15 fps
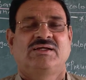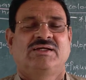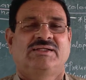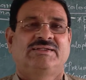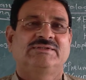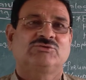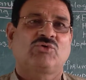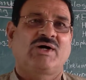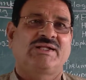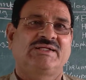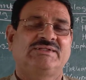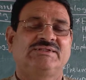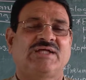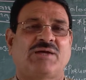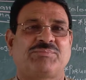This
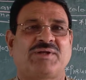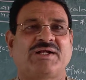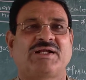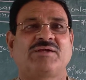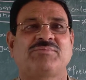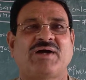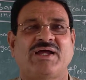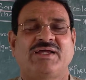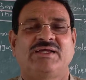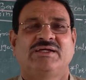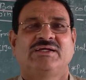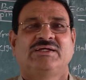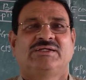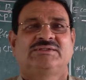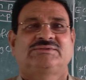college is affiliated
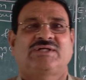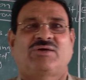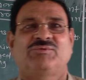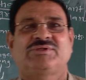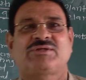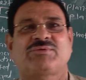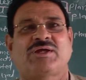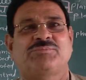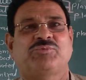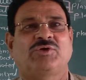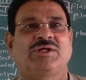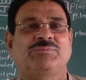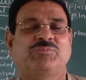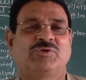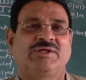by Savitribai
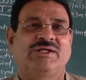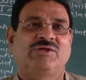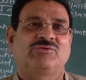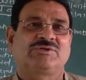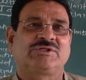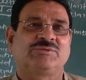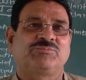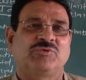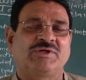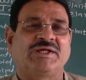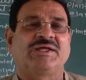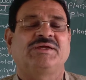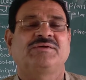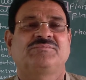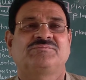Phule Pune University
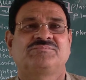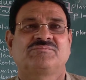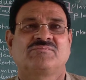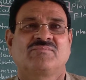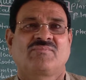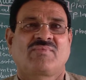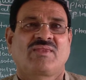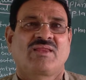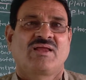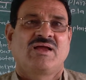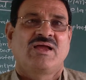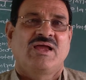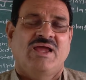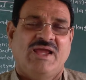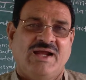Pune,
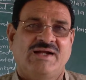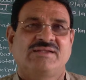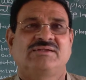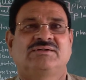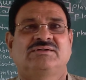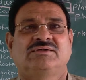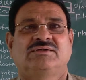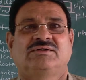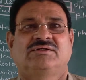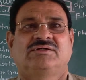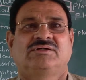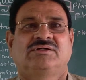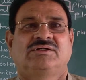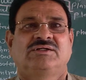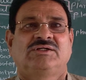and the
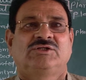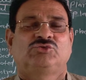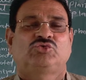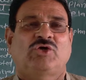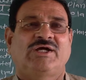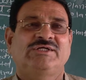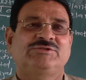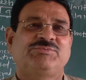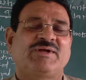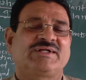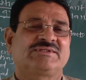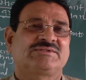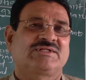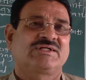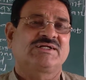
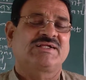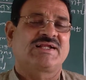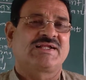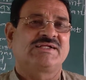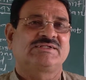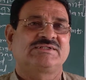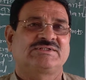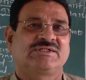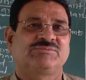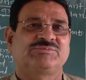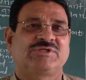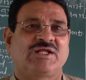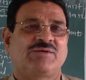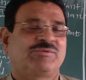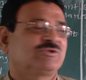choice-based credit system
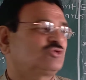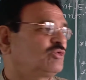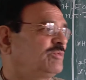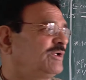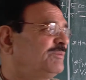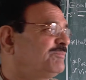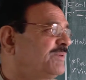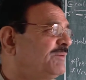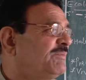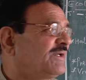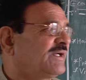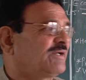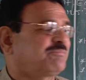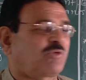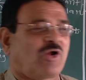syllabus to be
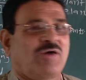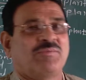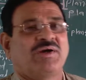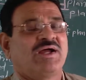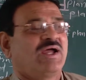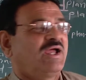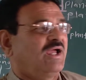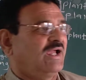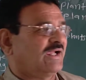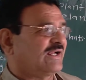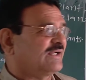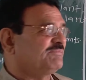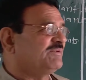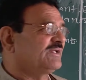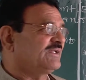implemented from
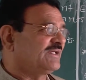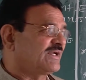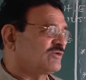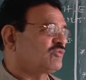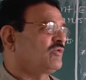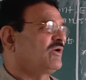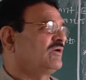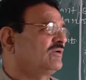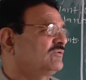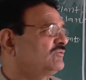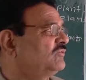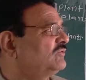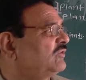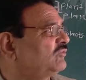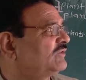academic year
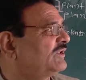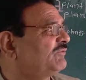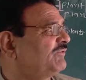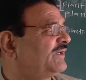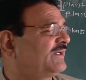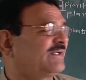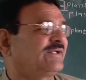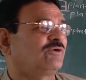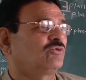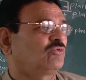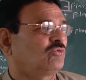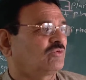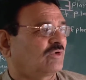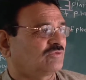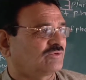2020 to
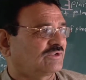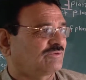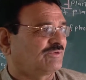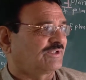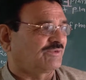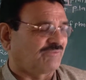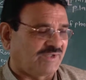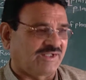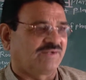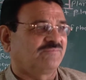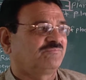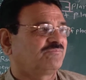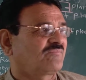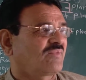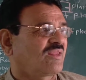2021,
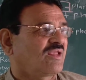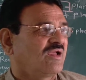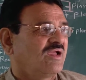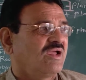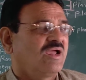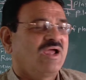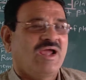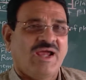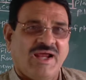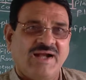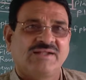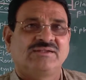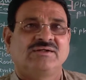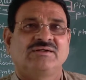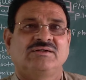
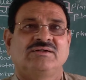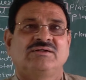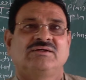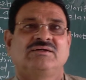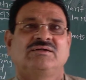and